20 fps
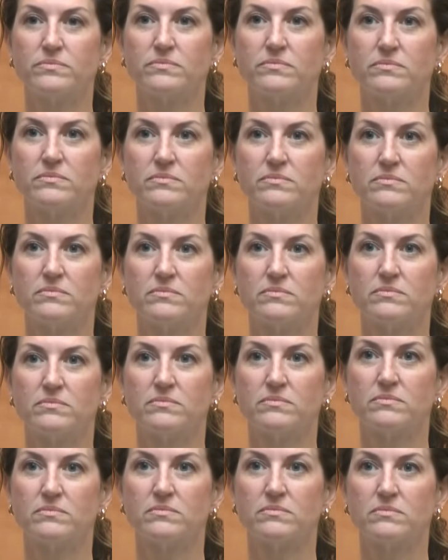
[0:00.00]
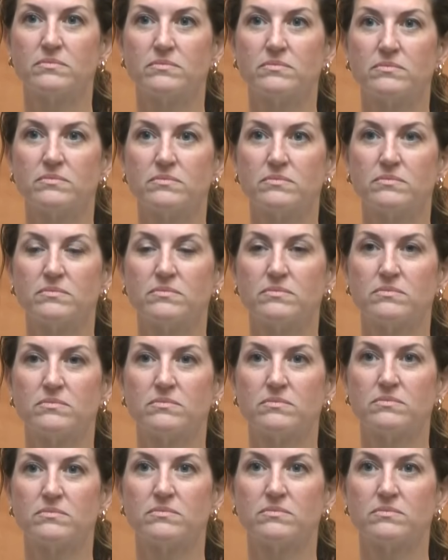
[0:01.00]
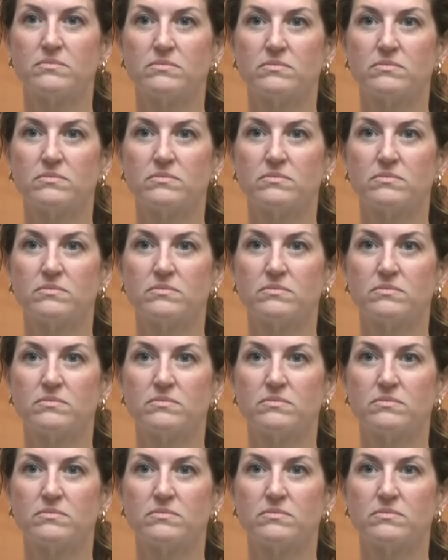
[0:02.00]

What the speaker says: (no one is talking)